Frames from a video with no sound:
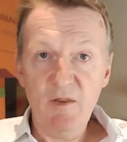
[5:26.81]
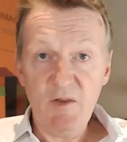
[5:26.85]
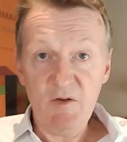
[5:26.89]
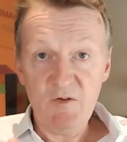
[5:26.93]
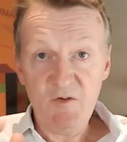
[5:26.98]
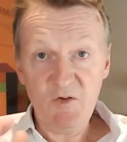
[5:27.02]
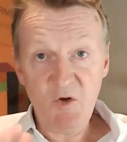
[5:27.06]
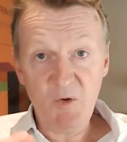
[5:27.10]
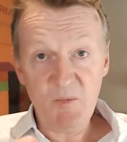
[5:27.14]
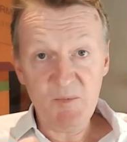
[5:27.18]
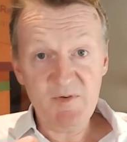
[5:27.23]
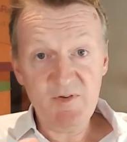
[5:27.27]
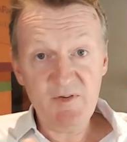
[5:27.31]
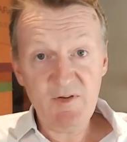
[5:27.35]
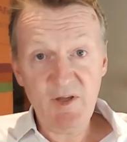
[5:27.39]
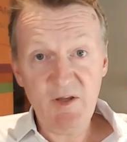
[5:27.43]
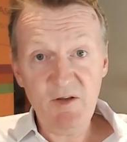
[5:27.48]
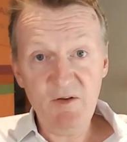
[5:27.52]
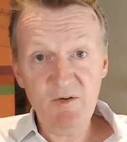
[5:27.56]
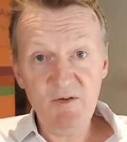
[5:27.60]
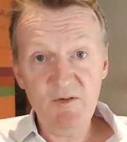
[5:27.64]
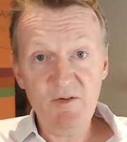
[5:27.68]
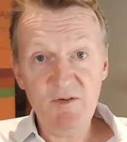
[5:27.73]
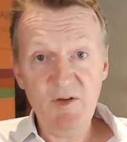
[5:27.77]
The top
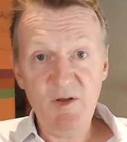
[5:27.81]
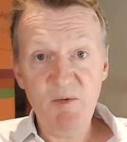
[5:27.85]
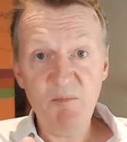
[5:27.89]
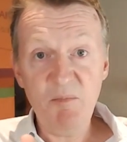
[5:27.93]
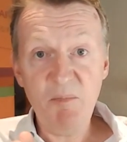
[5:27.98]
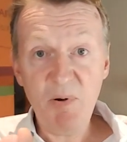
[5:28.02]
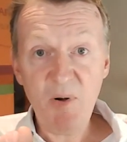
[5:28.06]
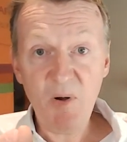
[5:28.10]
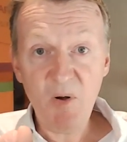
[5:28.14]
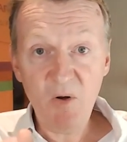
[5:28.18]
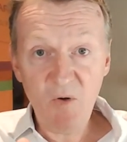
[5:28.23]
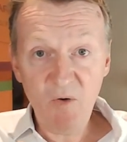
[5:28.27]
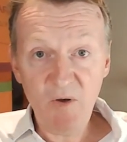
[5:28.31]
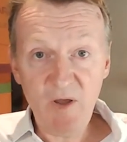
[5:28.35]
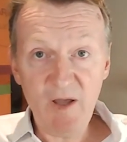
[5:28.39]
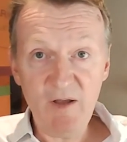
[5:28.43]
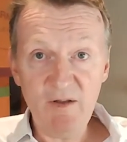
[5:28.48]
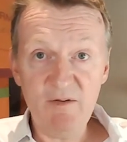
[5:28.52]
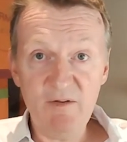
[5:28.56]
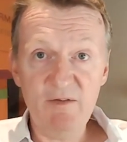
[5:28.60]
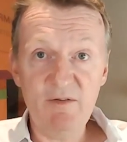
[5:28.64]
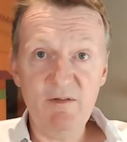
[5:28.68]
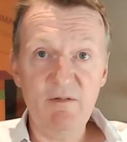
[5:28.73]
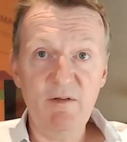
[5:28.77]
skills
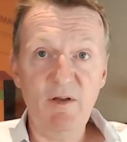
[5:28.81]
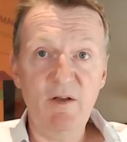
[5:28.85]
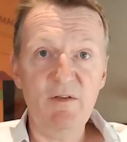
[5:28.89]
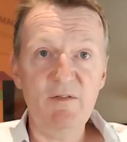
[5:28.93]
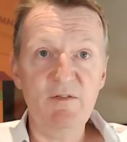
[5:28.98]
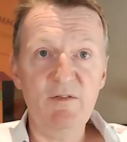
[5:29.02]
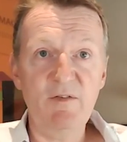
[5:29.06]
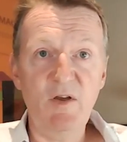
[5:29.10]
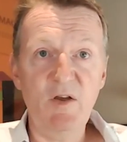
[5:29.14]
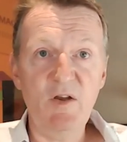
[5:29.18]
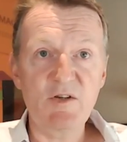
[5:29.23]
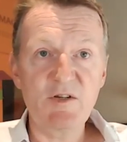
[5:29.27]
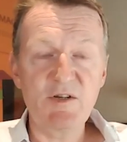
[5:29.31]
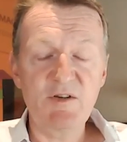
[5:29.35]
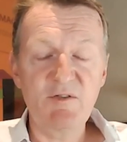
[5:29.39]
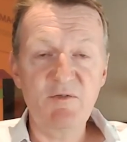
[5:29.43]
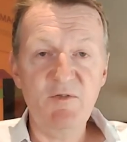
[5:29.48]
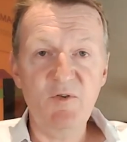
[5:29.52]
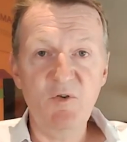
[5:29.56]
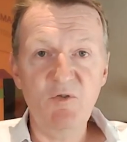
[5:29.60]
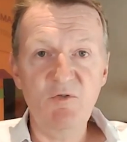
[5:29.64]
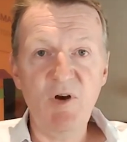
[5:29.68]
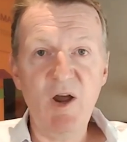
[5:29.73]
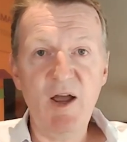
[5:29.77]
employers are searching
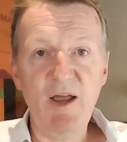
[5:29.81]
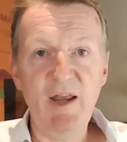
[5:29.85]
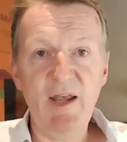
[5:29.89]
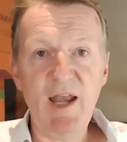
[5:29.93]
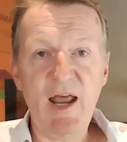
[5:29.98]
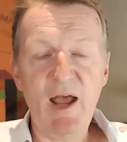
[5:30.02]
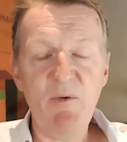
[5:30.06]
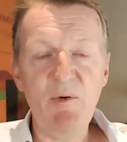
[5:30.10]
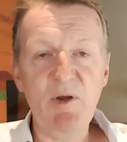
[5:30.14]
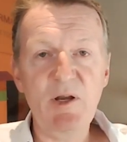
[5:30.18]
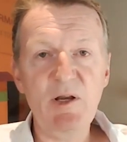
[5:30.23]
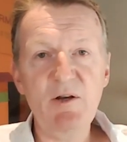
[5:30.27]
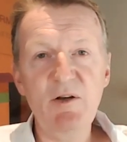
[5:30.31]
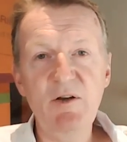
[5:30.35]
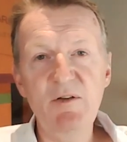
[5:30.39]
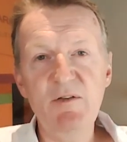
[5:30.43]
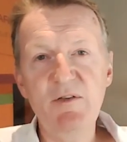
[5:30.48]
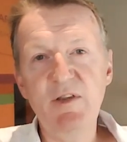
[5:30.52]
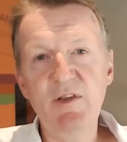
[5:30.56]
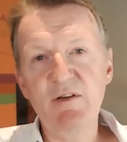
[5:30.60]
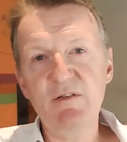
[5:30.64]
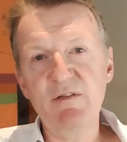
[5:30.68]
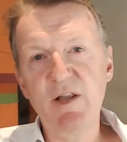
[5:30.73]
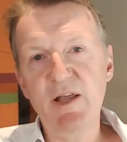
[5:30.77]
for right now
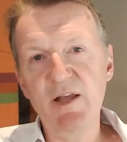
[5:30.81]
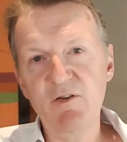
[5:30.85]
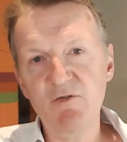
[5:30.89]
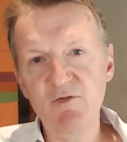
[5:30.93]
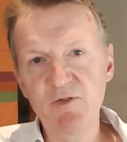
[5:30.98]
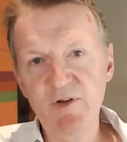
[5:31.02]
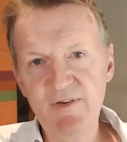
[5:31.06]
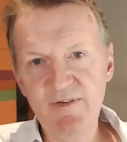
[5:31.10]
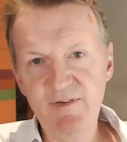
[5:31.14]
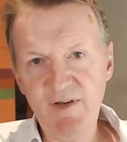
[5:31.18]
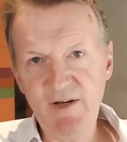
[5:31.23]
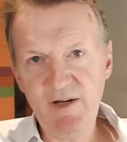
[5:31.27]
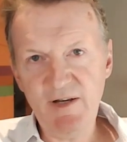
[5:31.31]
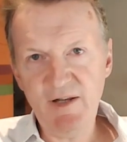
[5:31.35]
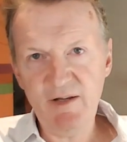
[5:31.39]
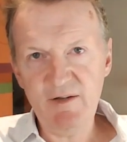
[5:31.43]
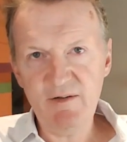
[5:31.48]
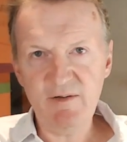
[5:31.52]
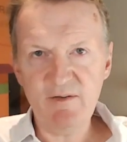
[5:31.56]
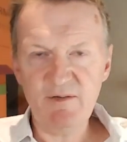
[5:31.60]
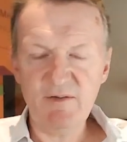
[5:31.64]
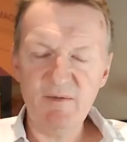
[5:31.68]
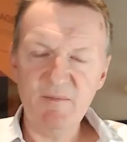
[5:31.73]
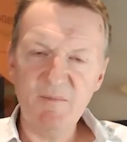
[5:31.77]
include things like
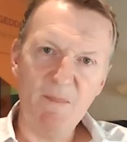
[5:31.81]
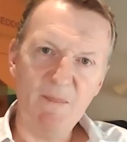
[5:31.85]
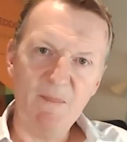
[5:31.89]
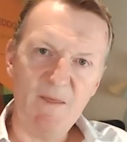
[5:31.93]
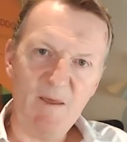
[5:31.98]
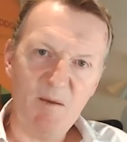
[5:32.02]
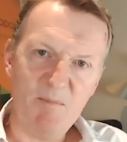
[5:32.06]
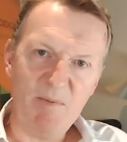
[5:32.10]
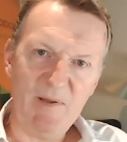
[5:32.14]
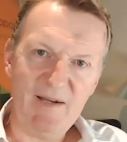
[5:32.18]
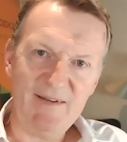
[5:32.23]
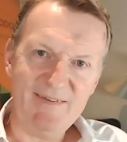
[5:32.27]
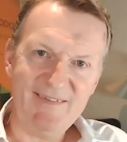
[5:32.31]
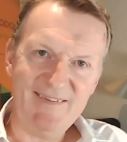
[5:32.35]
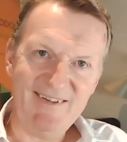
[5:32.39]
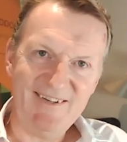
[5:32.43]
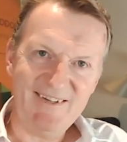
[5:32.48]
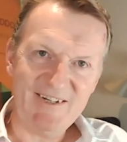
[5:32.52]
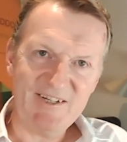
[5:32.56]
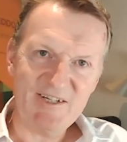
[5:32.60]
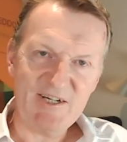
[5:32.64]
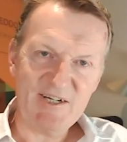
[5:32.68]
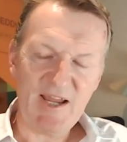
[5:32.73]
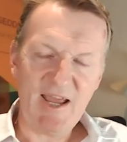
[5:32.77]
resilience, the
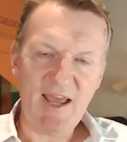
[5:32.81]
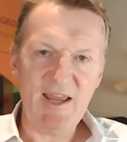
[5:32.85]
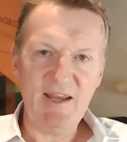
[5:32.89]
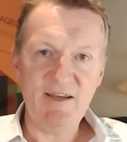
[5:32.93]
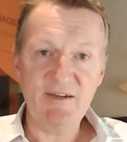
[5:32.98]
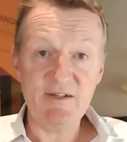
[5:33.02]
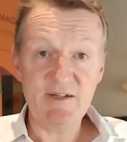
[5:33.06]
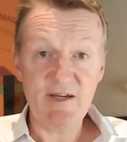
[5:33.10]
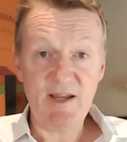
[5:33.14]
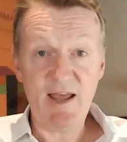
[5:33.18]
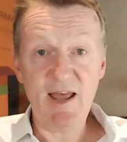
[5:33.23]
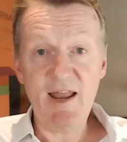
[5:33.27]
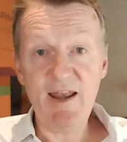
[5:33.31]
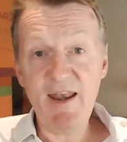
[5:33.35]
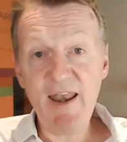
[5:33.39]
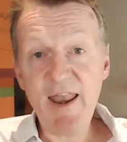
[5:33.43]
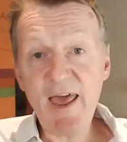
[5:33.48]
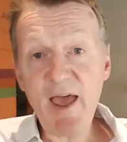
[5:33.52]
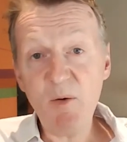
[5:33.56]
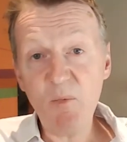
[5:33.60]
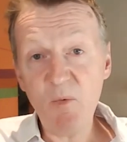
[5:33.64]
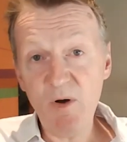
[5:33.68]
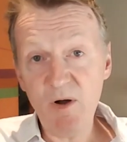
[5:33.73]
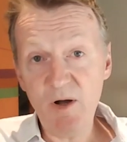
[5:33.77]
ability to change, and
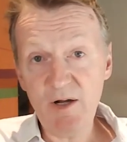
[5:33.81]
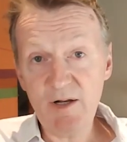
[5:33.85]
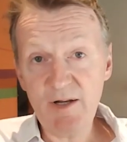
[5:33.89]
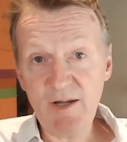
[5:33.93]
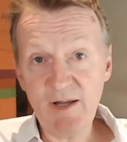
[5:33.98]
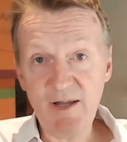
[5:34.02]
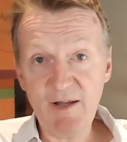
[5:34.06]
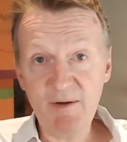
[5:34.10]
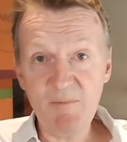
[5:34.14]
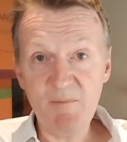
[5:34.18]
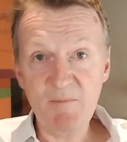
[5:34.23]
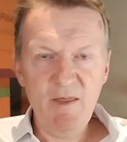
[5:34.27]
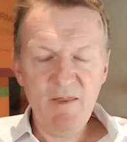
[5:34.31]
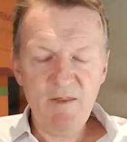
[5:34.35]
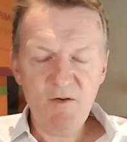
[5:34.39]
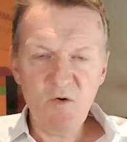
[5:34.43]
networking.